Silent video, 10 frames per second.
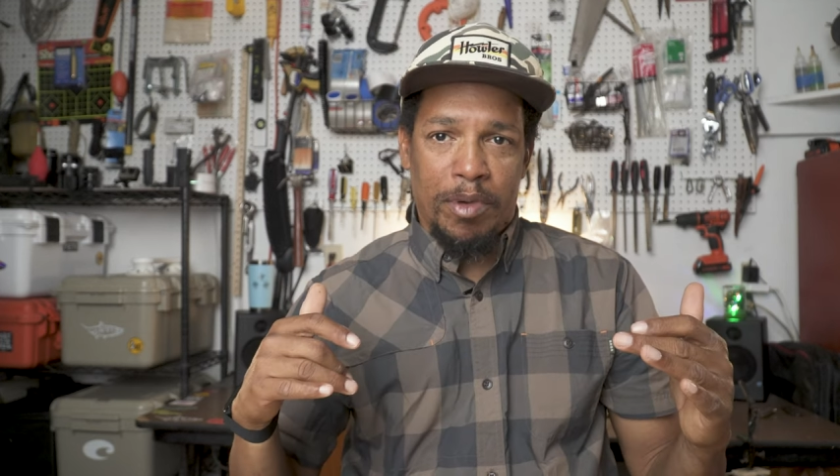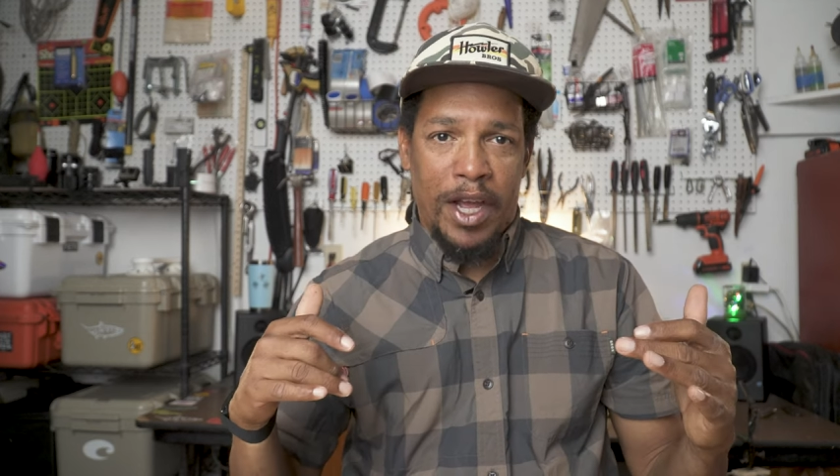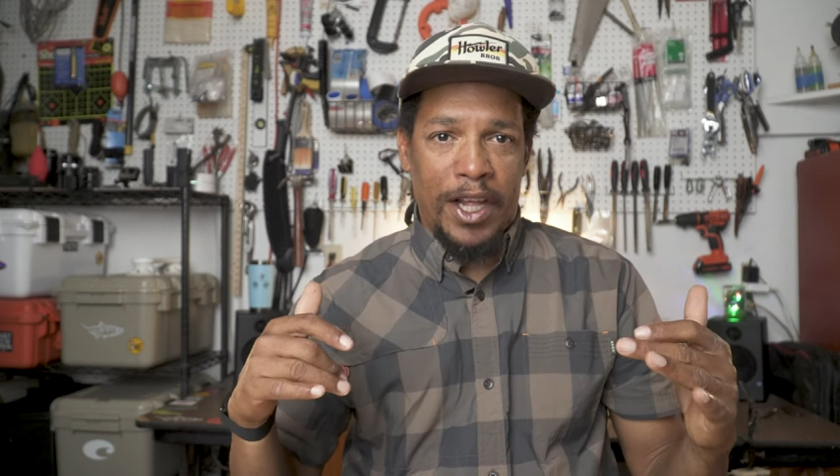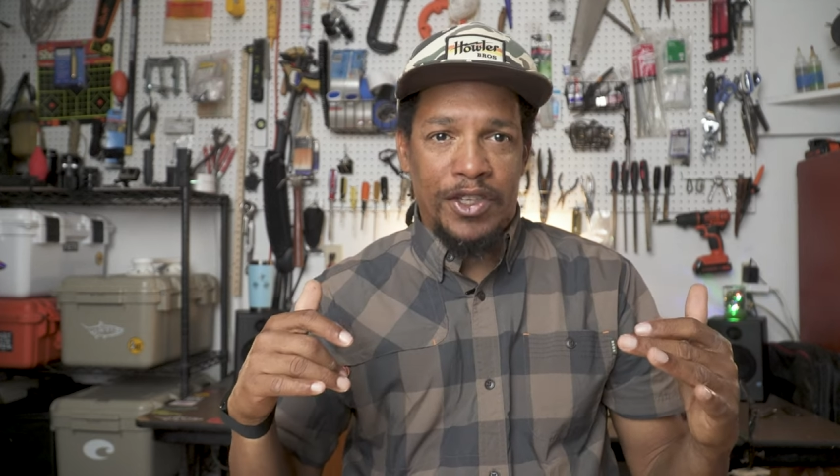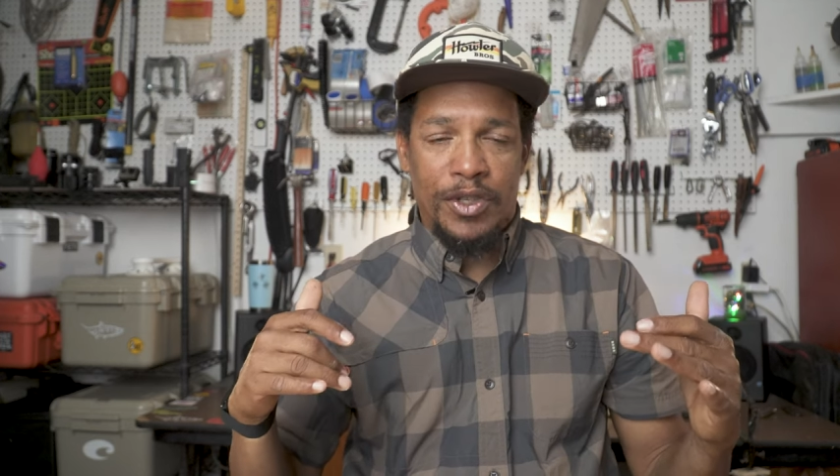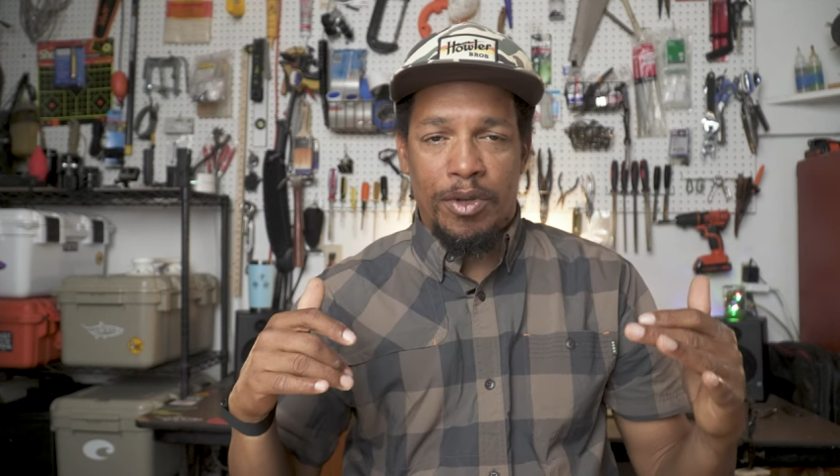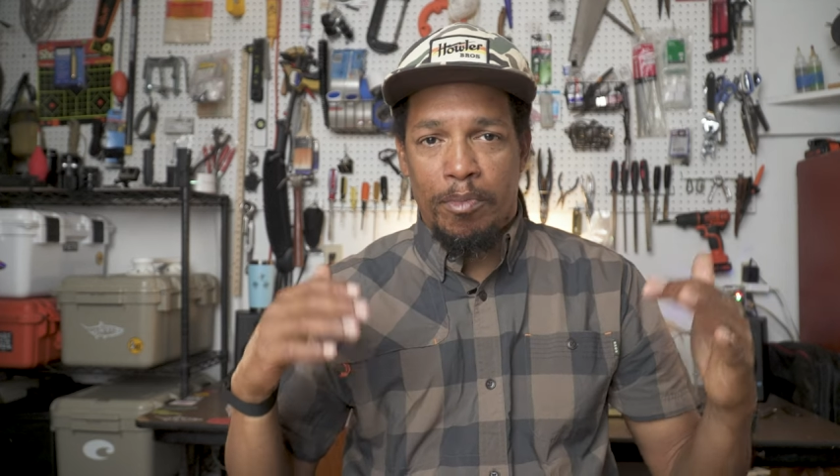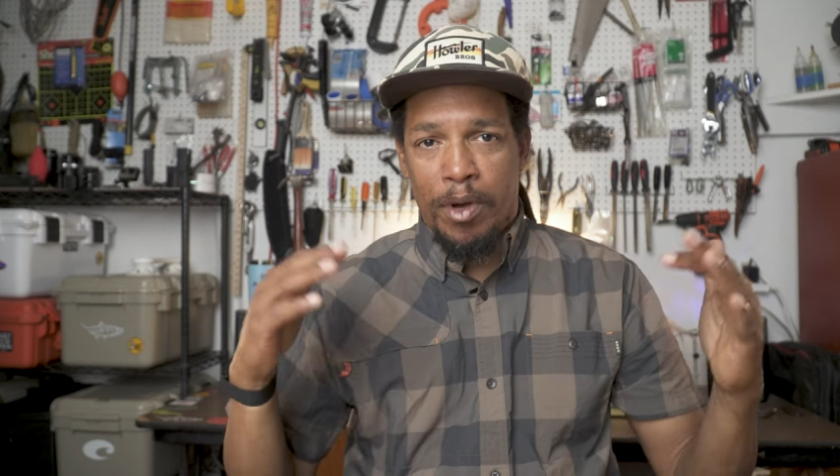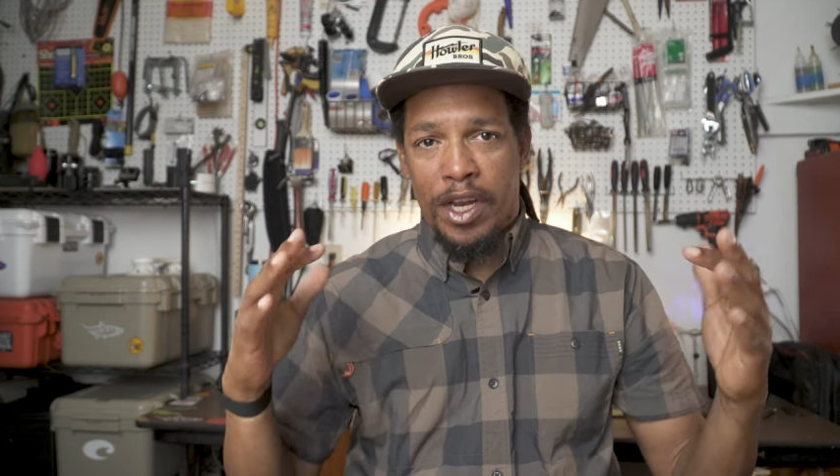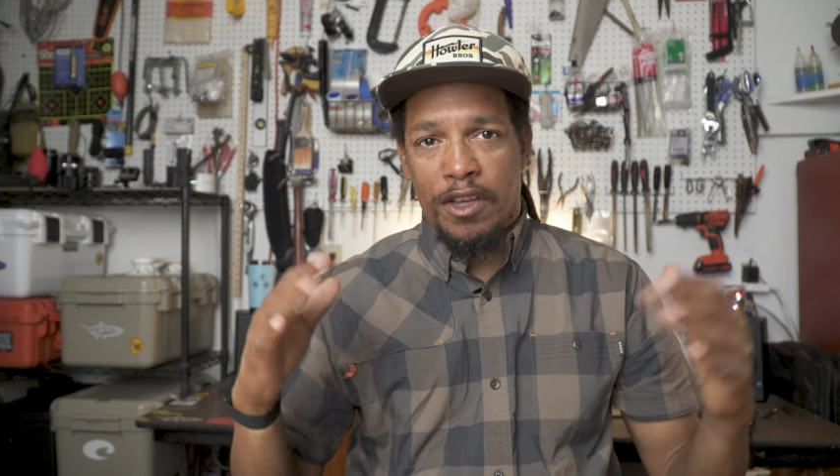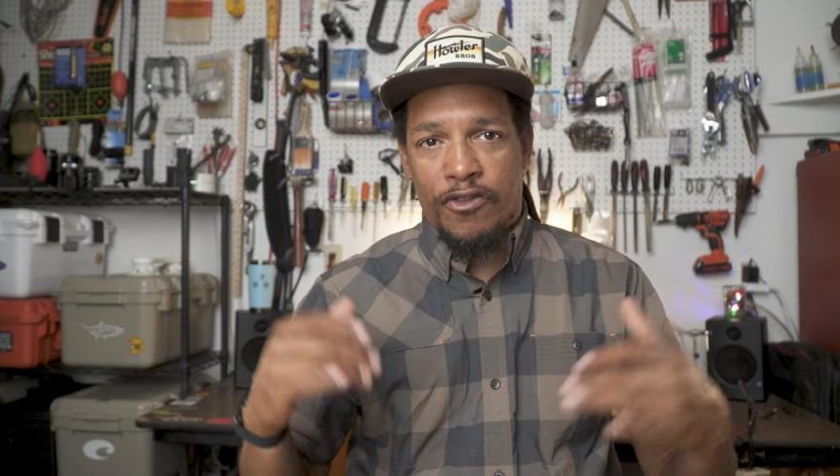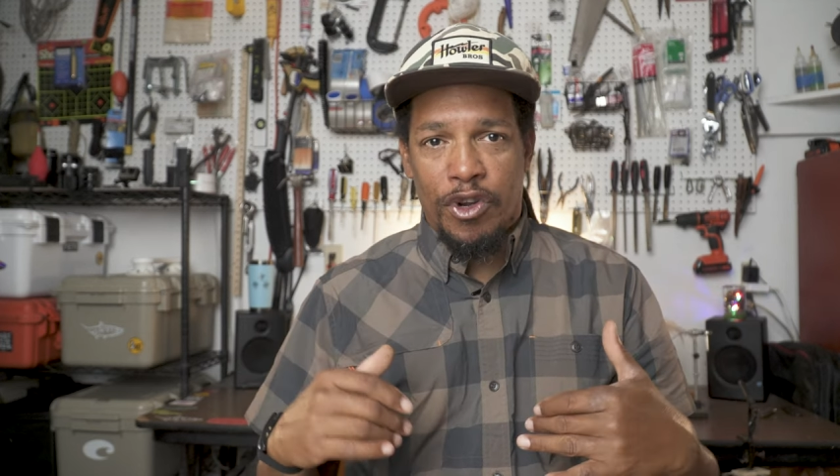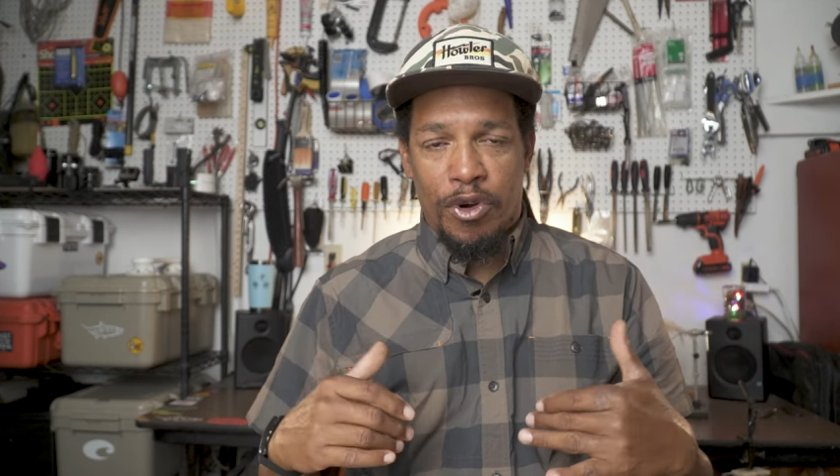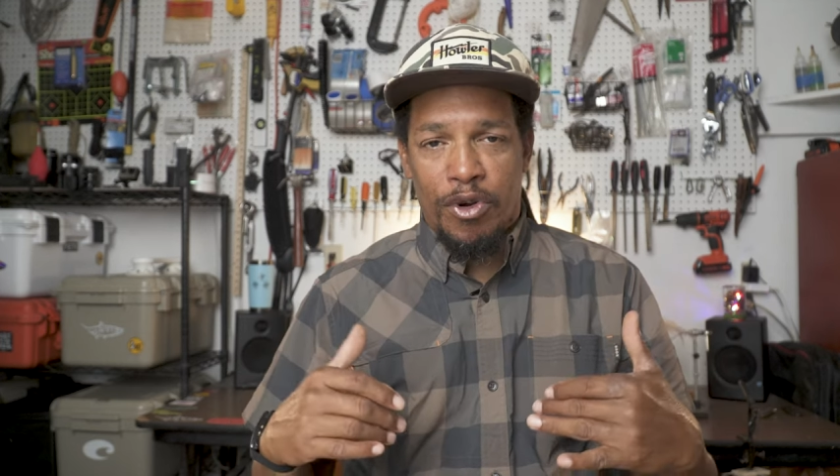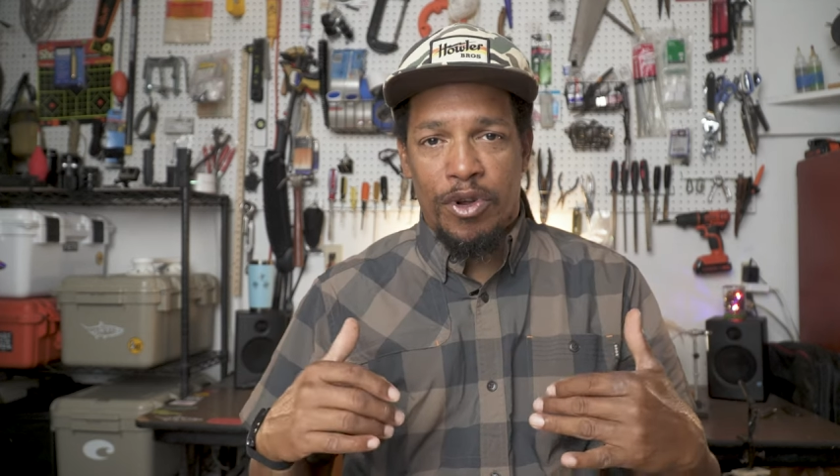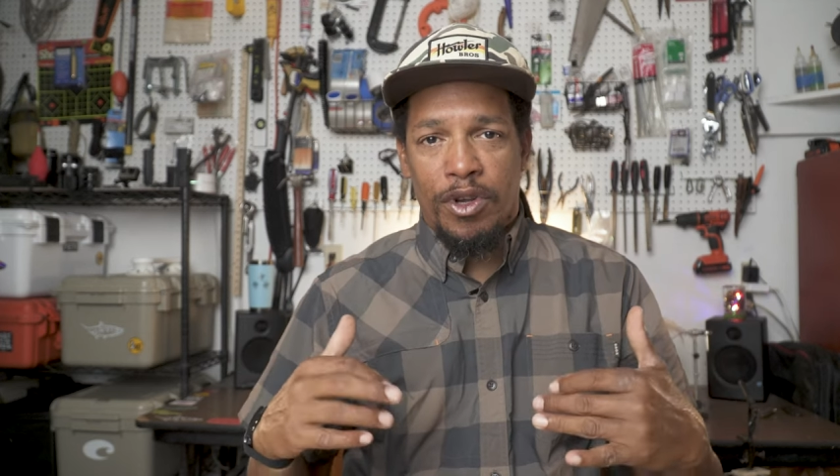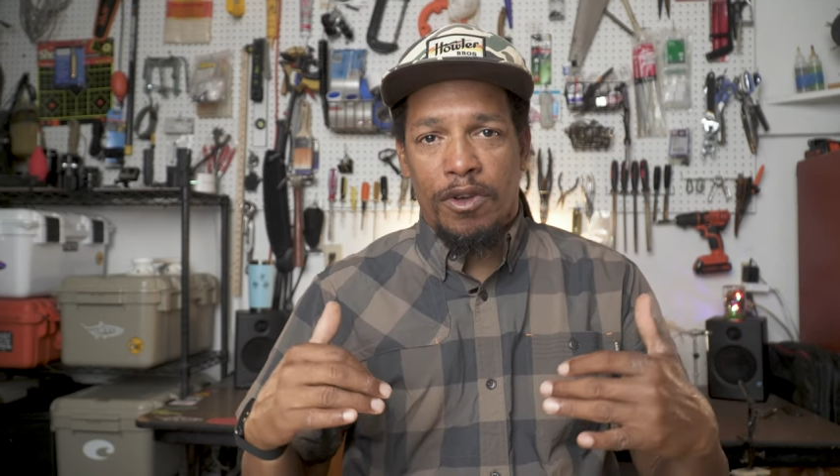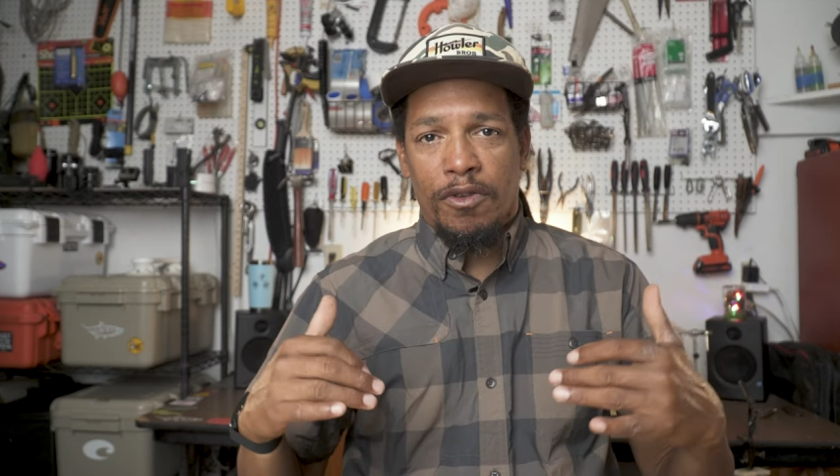place, but if you're